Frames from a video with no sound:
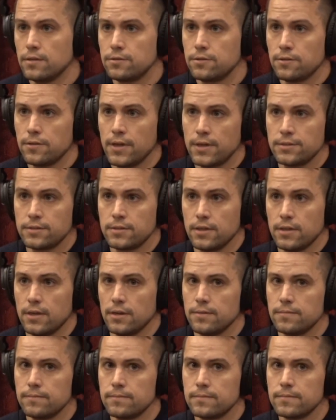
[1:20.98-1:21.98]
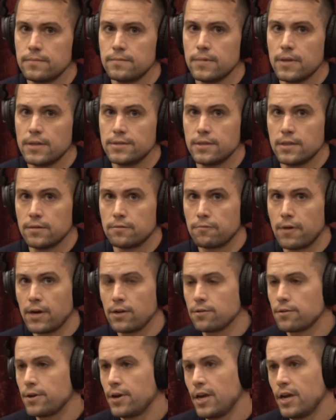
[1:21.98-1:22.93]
And so it's a regular